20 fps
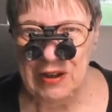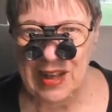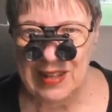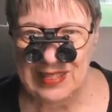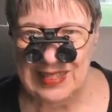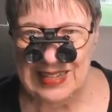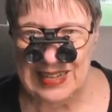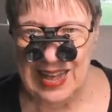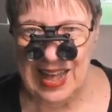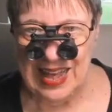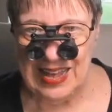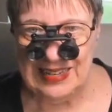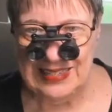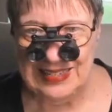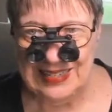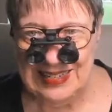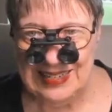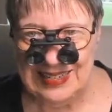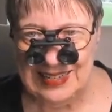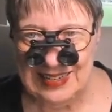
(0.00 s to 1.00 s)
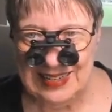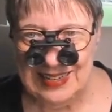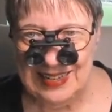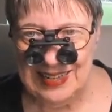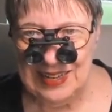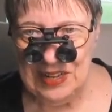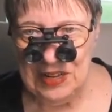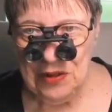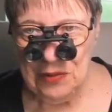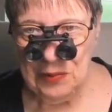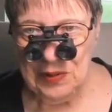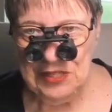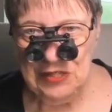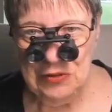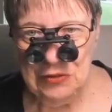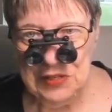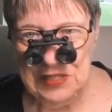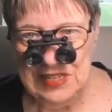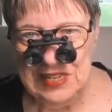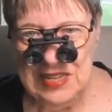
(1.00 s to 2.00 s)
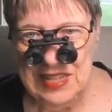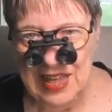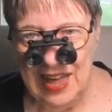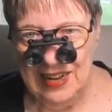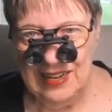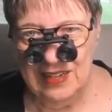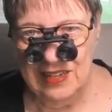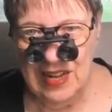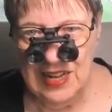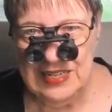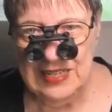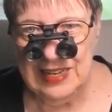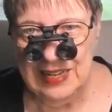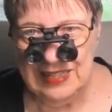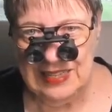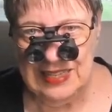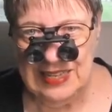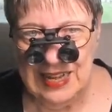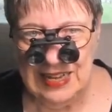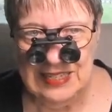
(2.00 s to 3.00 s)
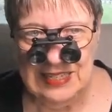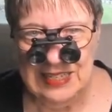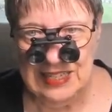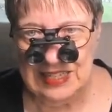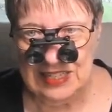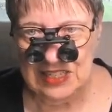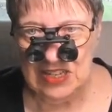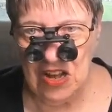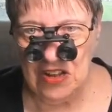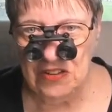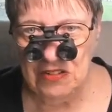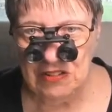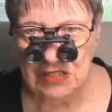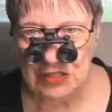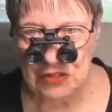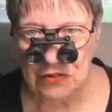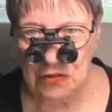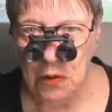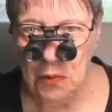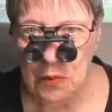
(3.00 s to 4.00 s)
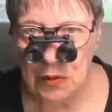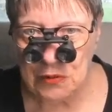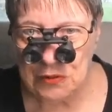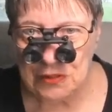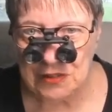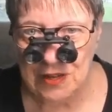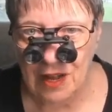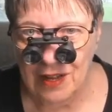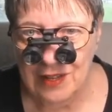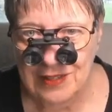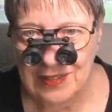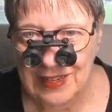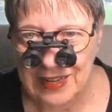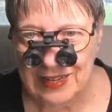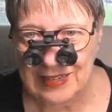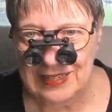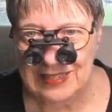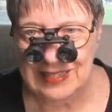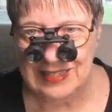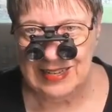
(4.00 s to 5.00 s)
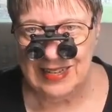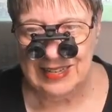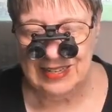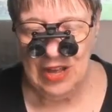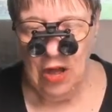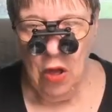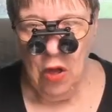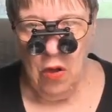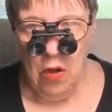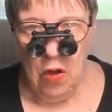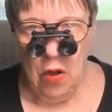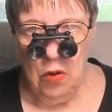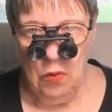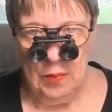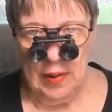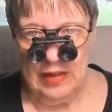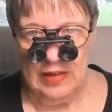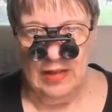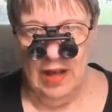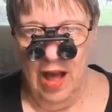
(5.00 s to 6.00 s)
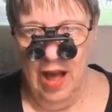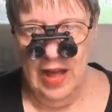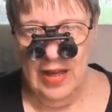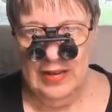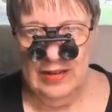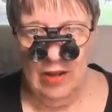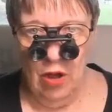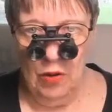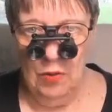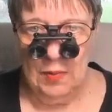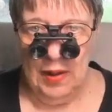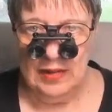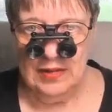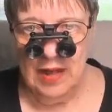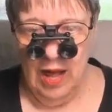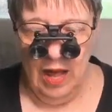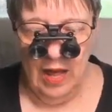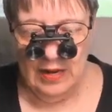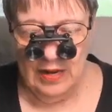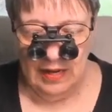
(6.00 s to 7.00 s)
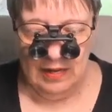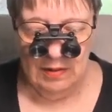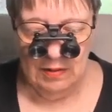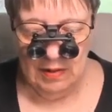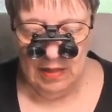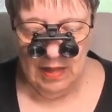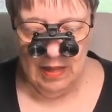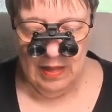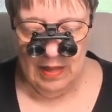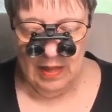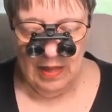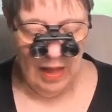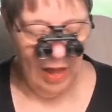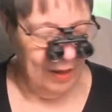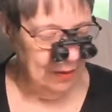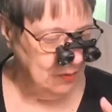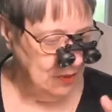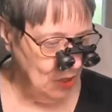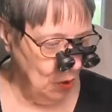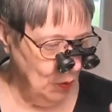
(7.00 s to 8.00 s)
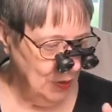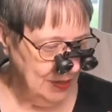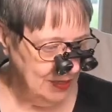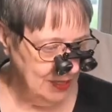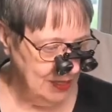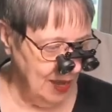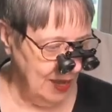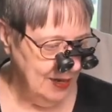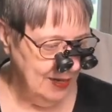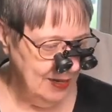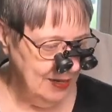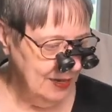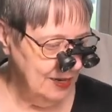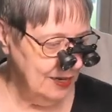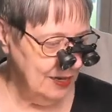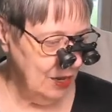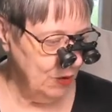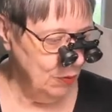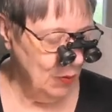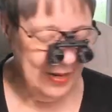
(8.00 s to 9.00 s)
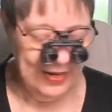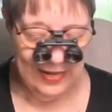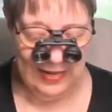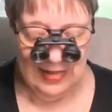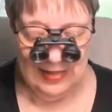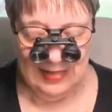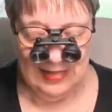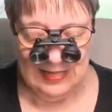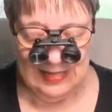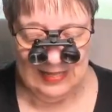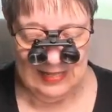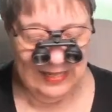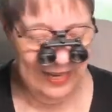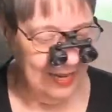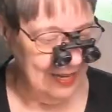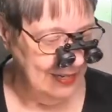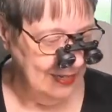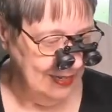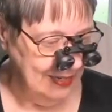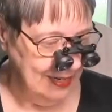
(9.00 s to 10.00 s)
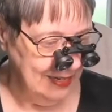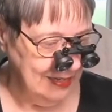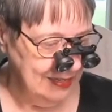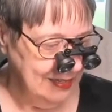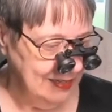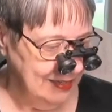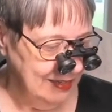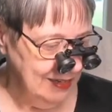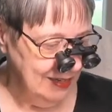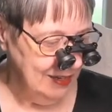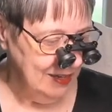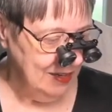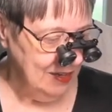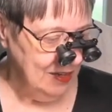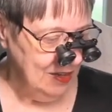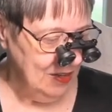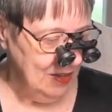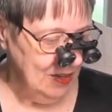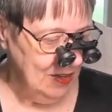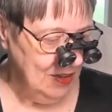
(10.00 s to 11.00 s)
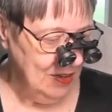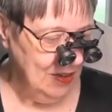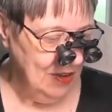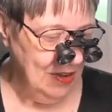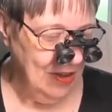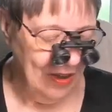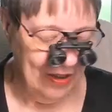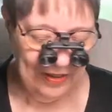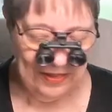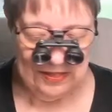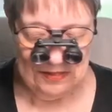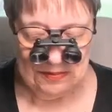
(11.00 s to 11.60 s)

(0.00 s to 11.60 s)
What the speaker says: at the end, when you see that light at the end of the tunnel and you're almost done, and it's like, oh my God, I'm so excited and I want to get this done. And oh,